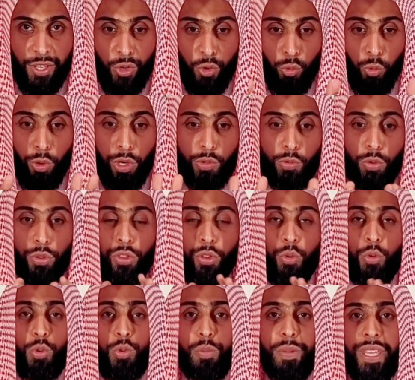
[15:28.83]
what would the
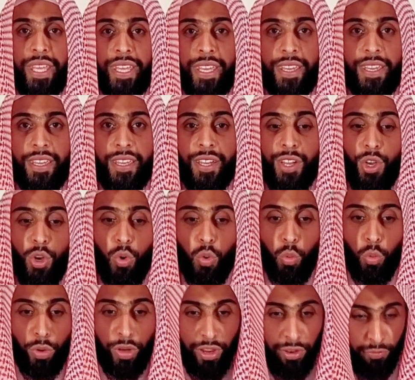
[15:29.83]
rule be?
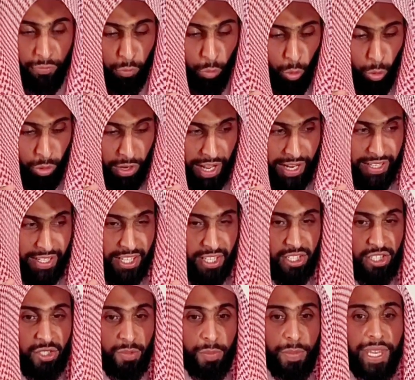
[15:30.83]
Would it fall under
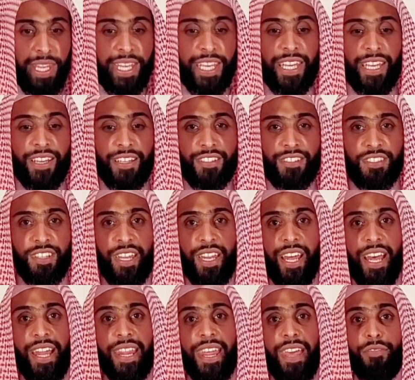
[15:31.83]
speaking in
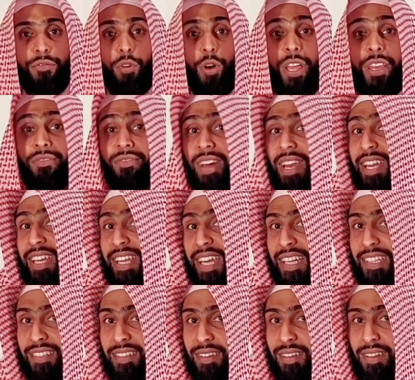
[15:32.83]
salah, therefore
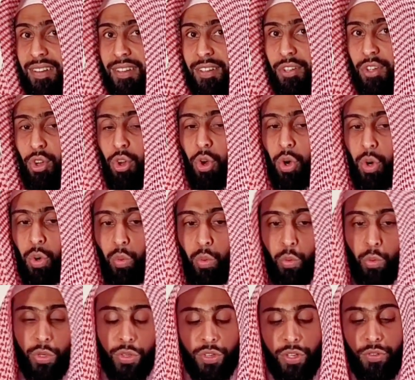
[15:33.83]
invalidating? Or
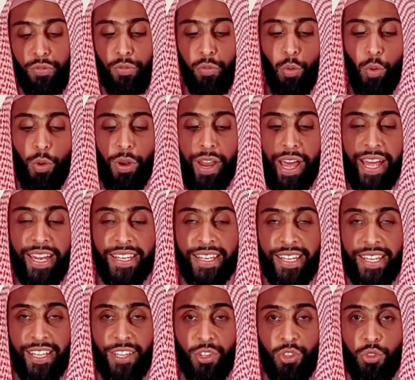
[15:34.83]
would it fall
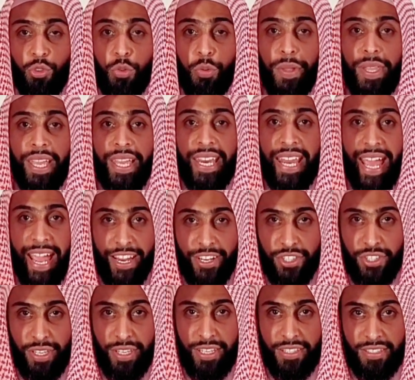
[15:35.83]
under doing an
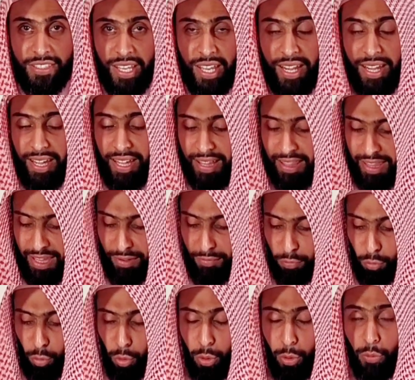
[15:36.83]
action in salah,
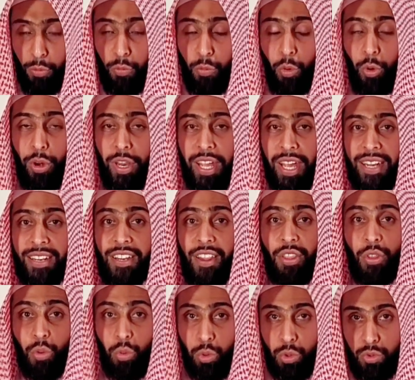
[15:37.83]
therefore falling under
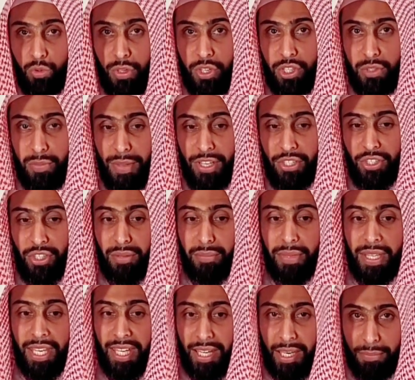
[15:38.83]
the rules we just mentioned,
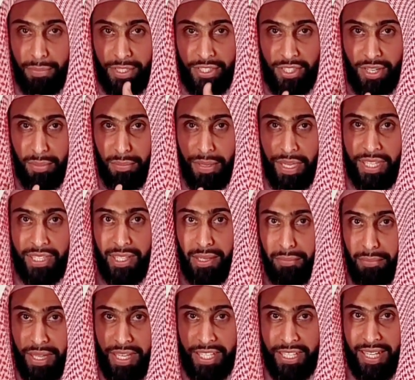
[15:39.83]
meaning it must repeat and
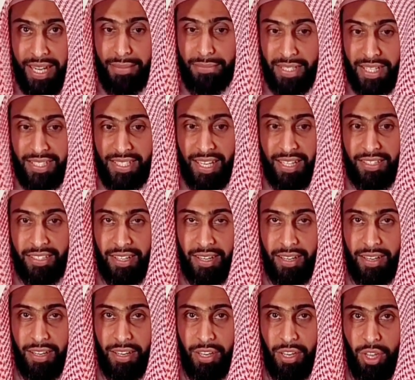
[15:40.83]
many times, etc.?
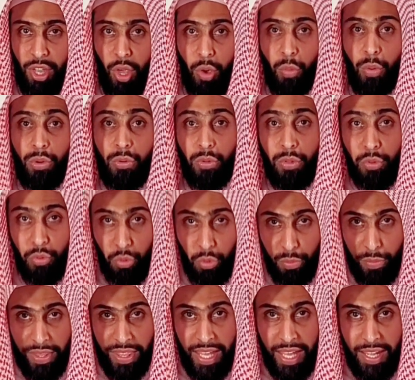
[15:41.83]
What would the rule
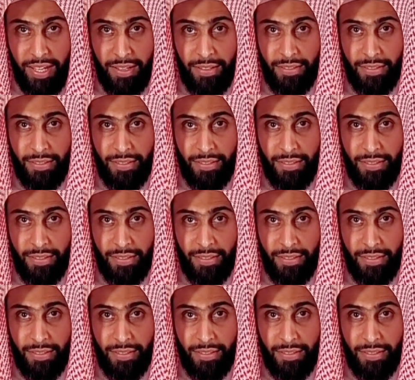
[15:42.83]
be there?